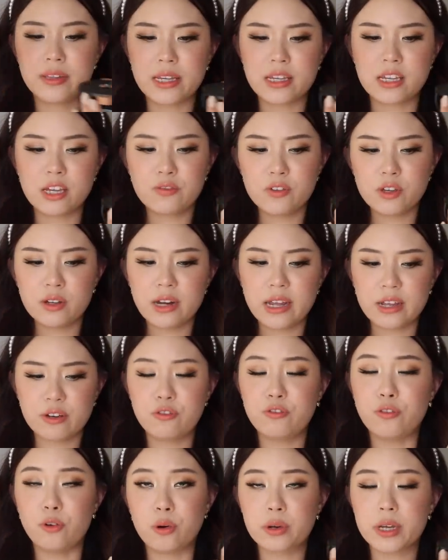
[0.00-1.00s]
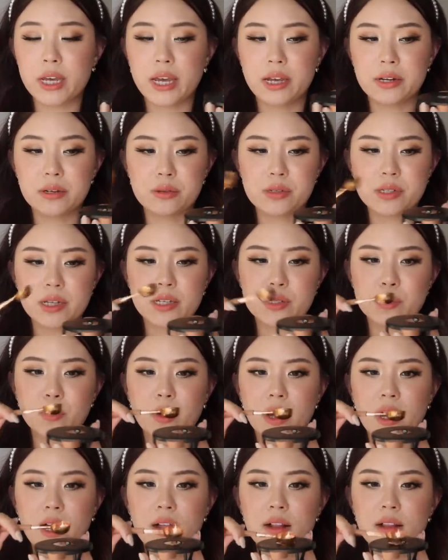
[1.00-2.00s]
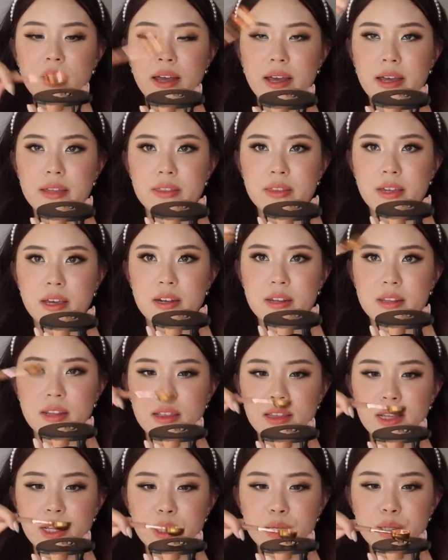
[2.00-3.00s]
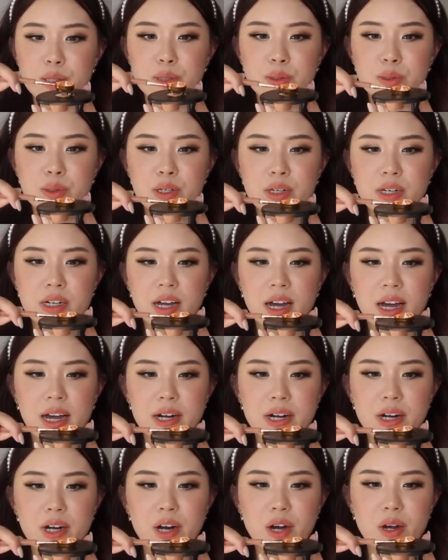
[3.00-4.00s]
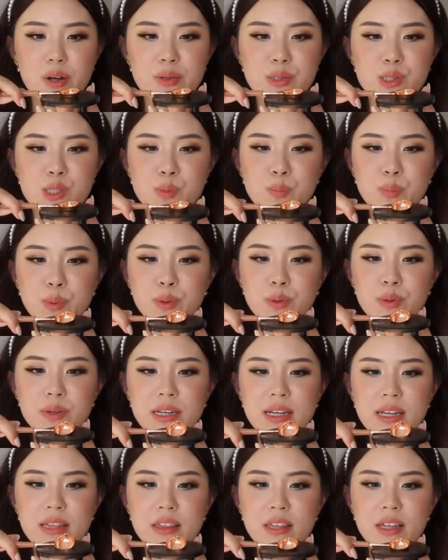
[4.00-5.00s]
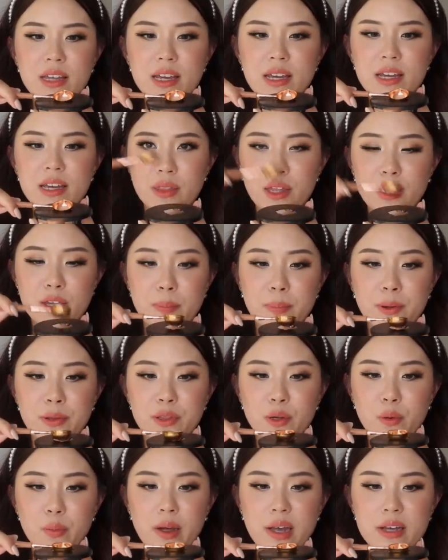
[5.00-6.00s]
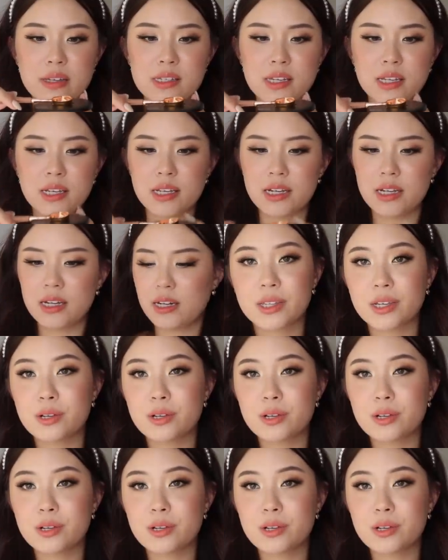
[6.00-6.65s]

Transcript: They give you like 4 candles as well, and then the little, I don't know, spoony thing that you put the wax in.